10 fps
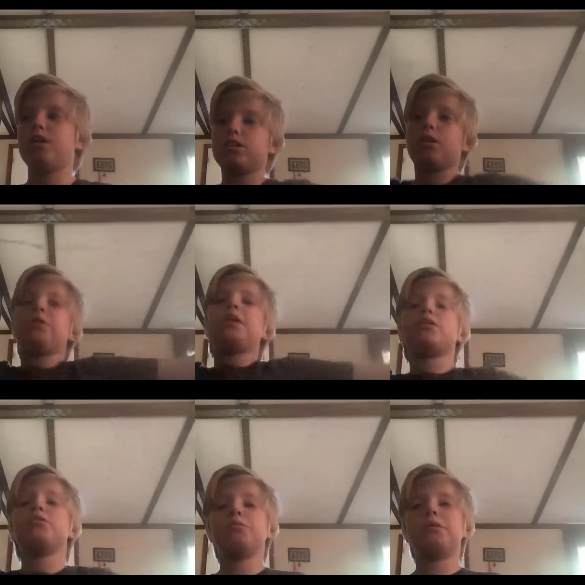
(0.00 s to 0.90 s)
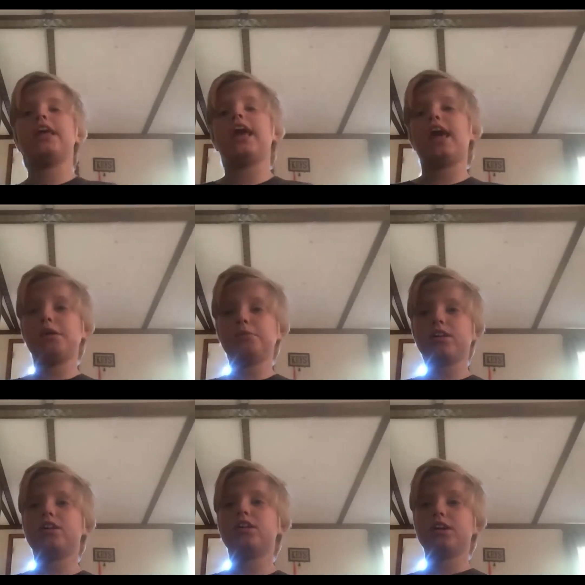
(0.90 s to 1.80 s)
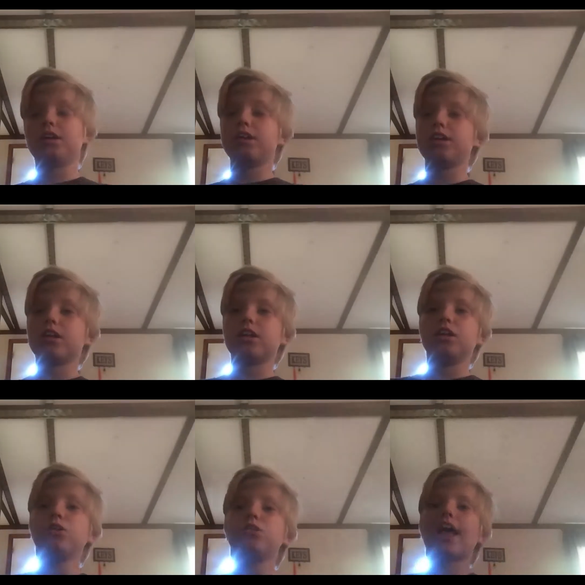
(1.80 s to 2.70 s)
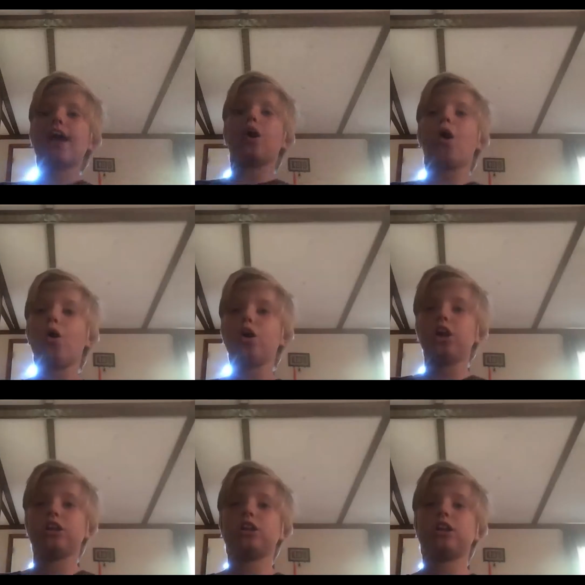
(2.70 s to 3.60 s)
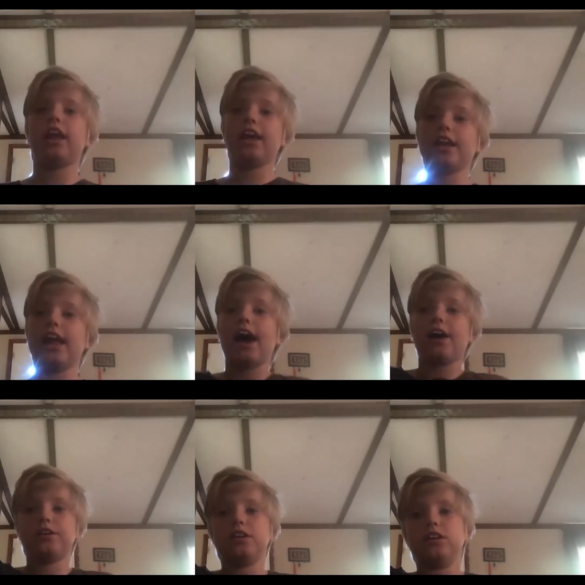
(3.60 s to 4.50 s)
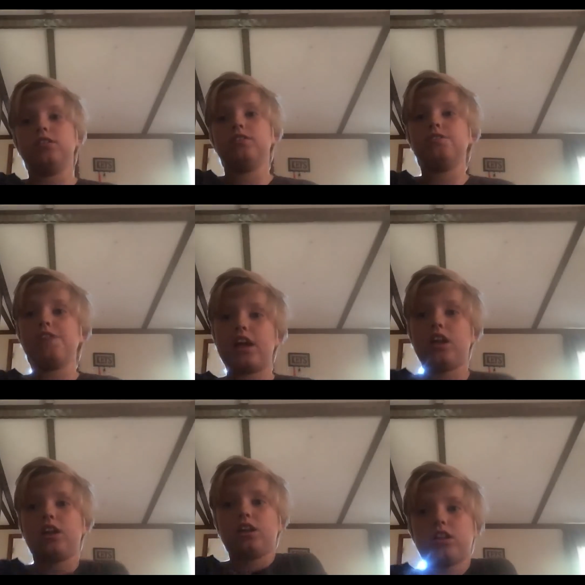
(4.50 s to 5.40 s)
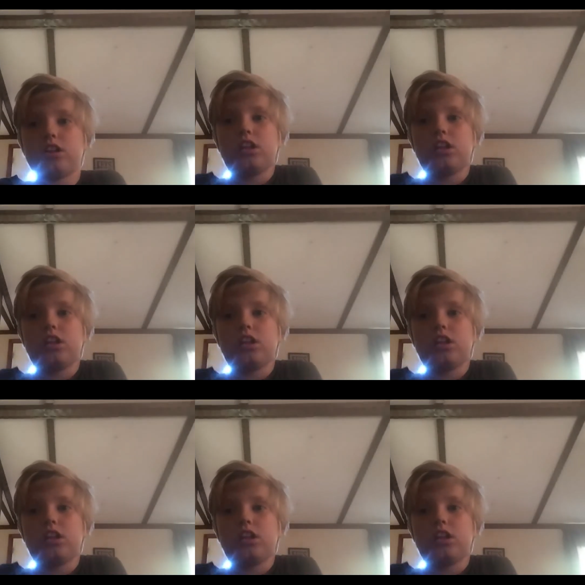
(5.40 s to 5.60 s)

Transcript: so we'll be able to use our height in our rings.